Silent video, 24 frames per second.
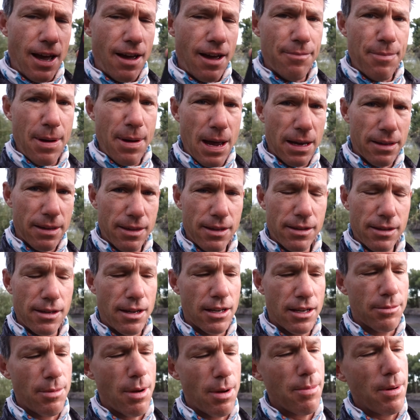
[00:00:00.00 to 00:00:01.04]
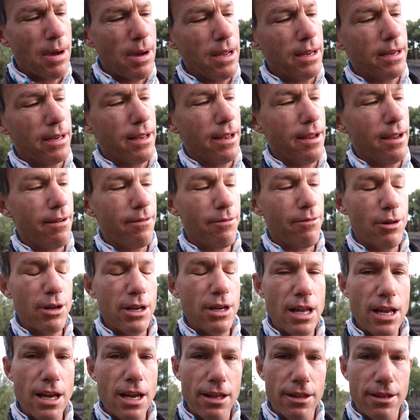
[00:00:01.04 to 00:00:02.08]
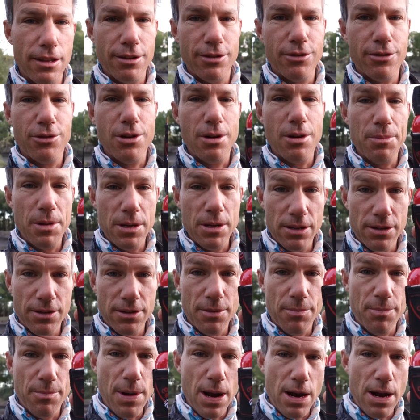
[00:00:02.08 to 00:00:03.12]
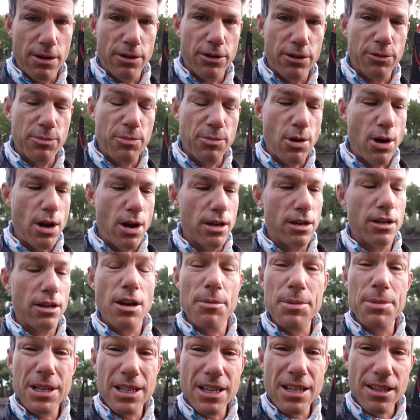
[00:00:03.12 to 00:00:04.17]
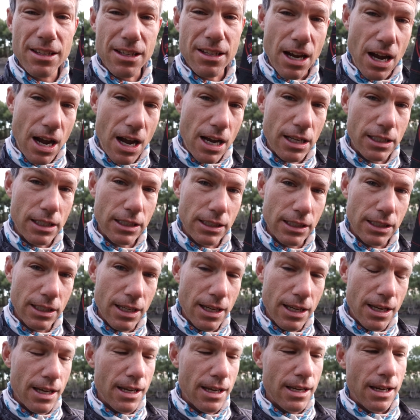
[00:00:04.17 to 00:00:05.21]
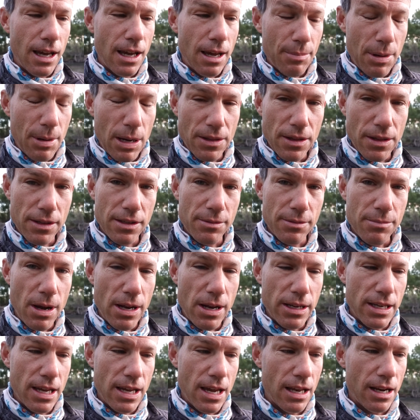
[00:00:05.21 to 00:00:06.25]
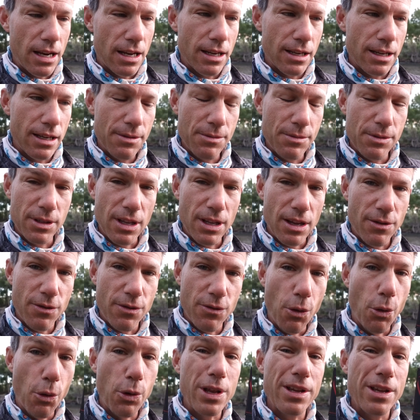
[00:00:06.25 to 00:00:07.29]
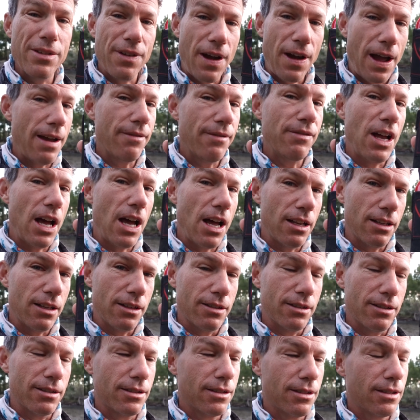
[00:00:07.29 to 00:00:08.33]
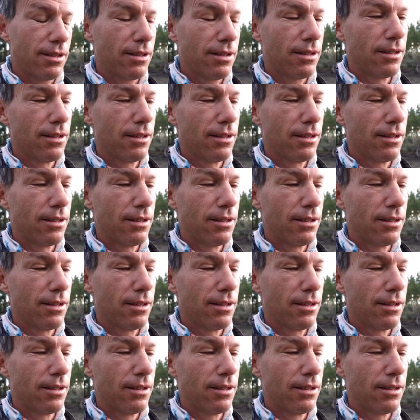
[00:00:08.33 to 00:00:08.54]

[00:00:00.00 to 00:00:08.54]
I pack this onto my bike every day on this trip. This is the bear spray. You know how much this cost? I bought this in Montana. It was like $45.